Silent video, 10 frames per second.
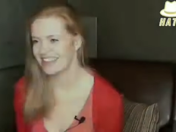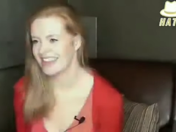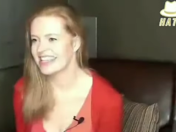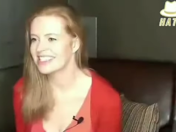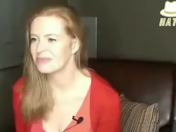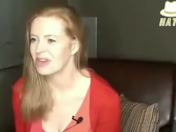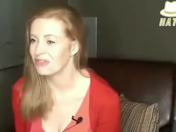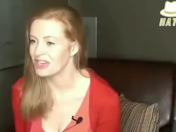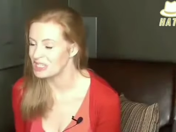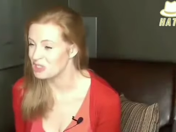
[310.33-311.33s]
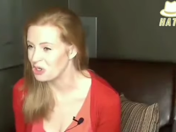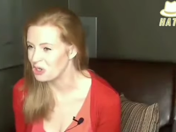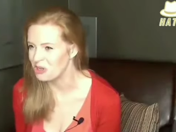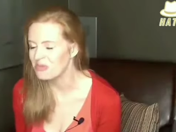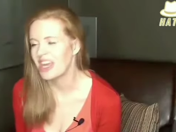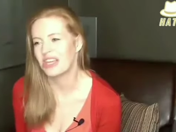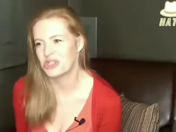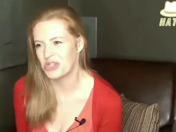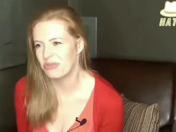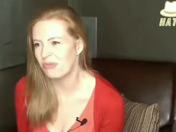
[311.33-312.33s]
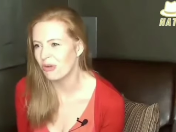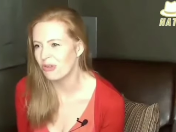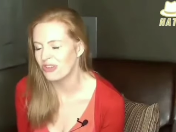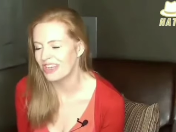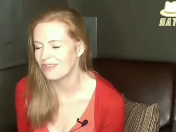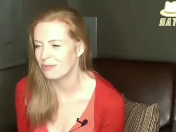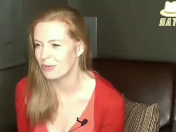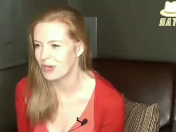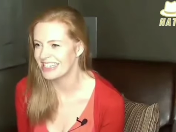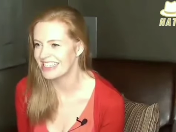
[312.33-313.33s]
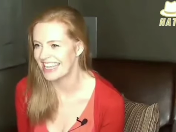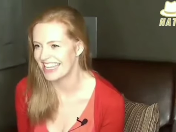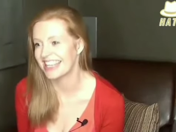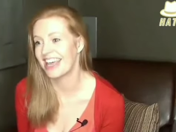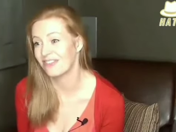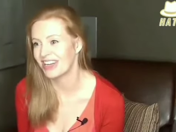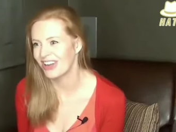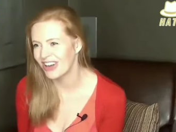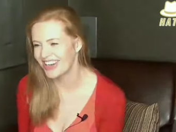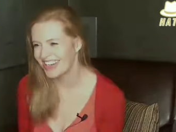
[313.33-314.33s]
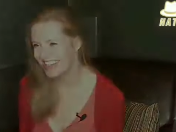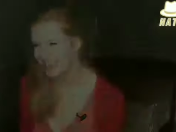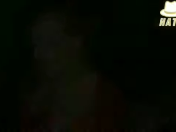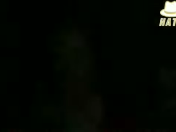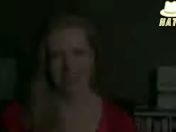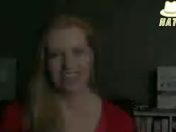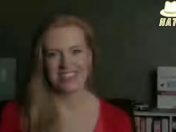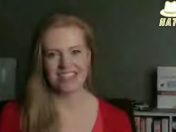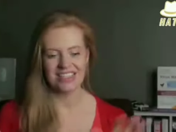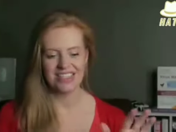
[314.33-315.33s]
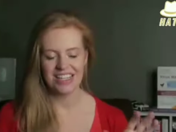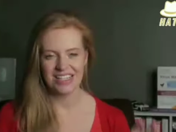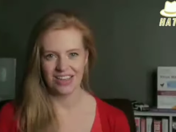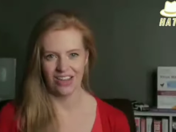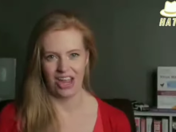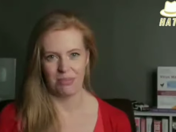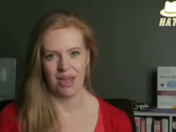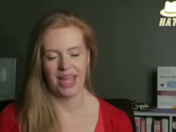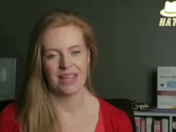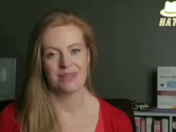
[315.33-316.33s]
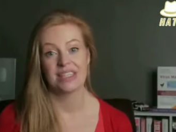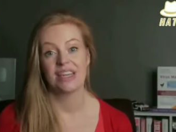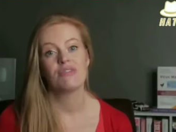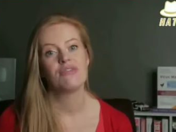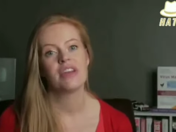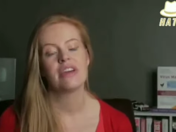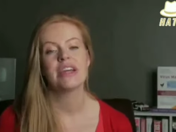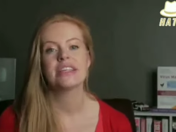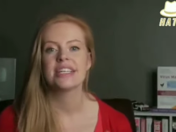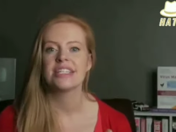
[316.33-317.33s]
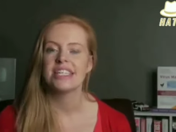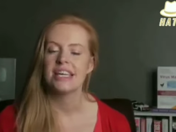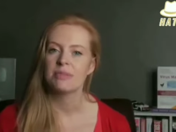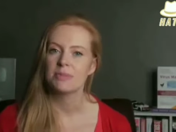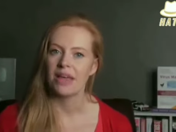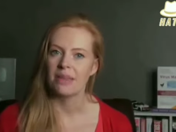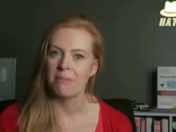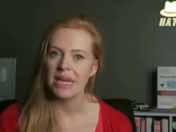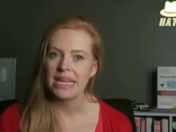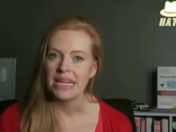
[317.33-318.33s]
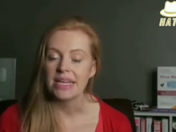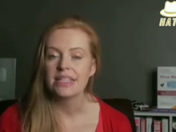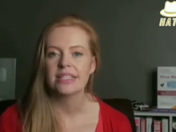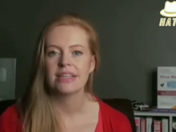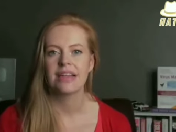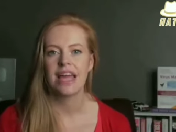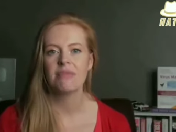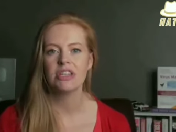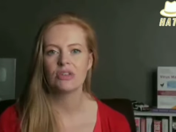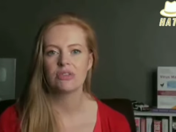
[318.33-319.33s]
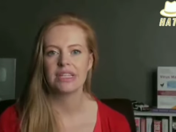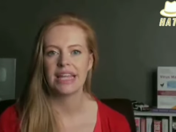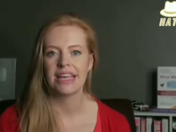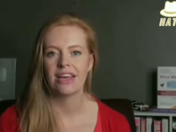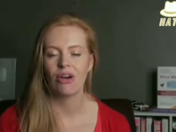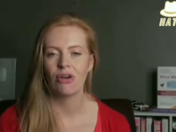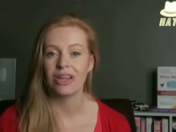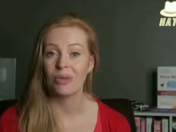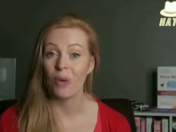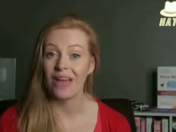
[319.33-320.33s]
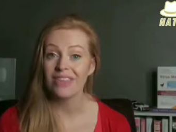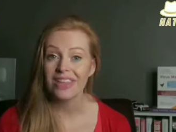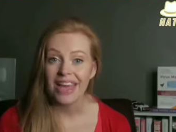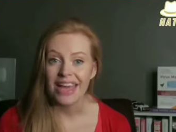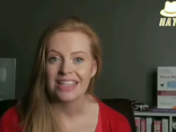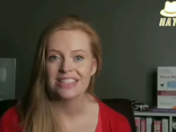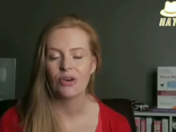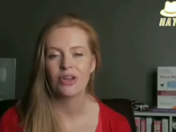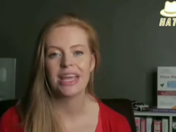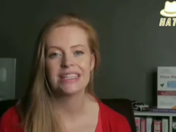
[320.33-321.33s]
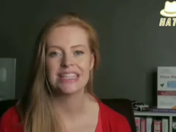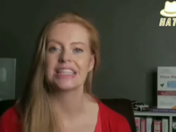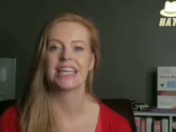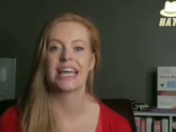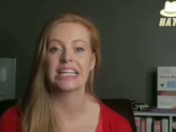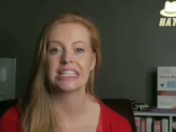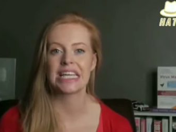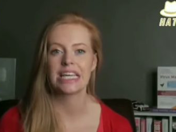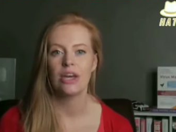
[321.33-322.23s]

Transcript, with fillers: Thanks to my friend Germ at Germ Warfare for putting together that video. Since that time, I have seen various attempts by the media to claim that Doctor Lanka only won the case on a technicality